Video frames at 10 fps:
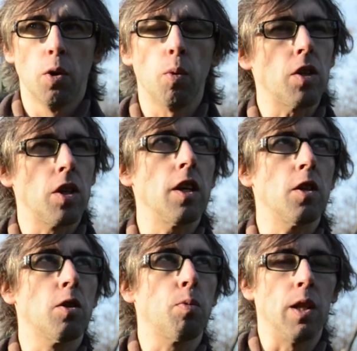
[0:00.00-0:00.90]
What's the
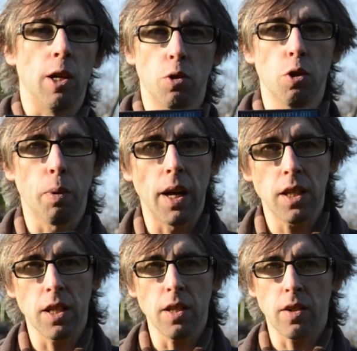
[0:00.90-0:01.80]
distance between those two
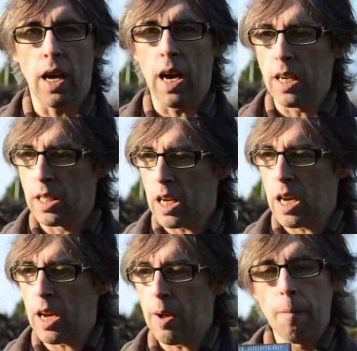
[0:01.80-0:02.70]
places? And
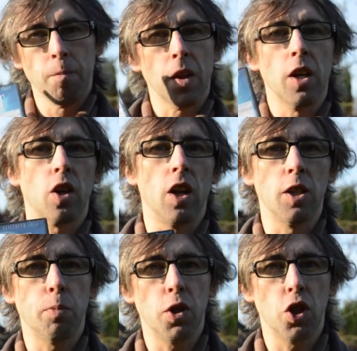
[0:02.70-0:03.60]
got
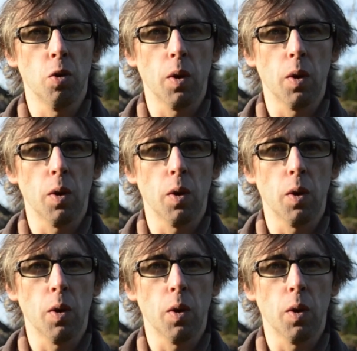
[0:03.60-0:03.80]
Elizabeth Shue